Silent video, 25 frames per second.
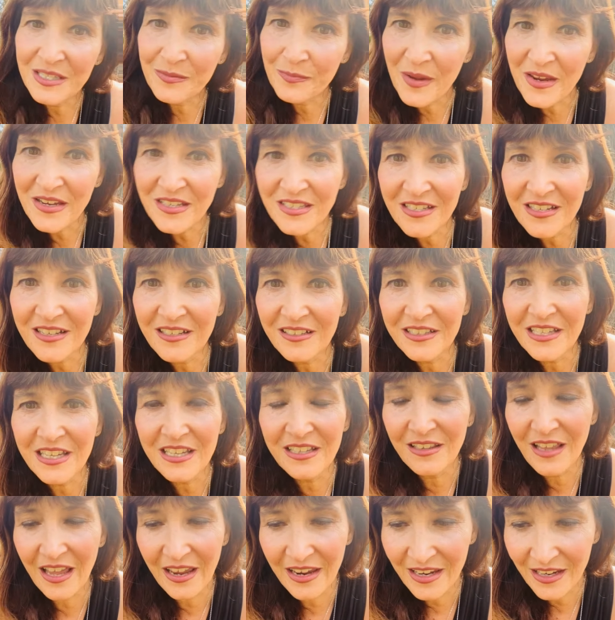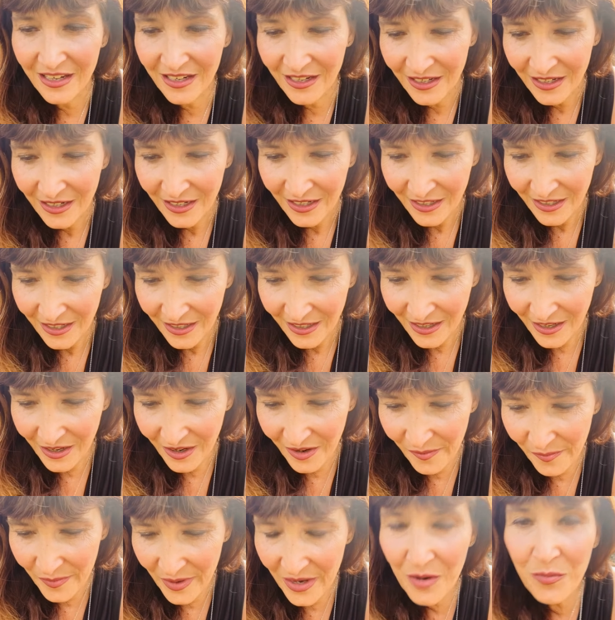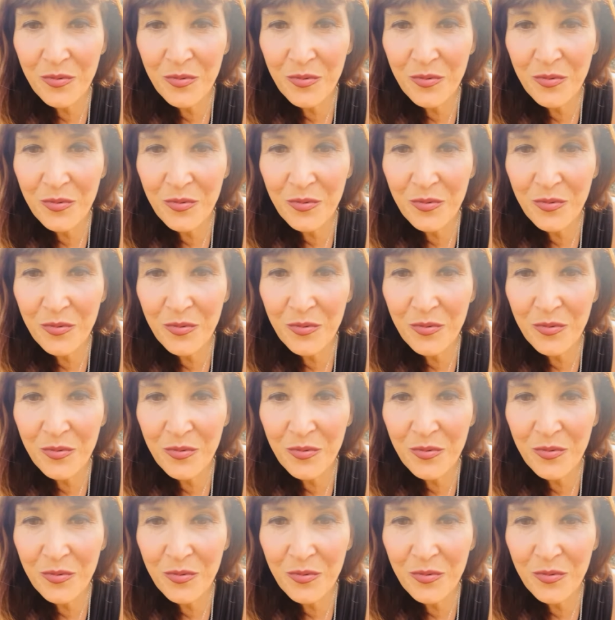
basically like, Um, it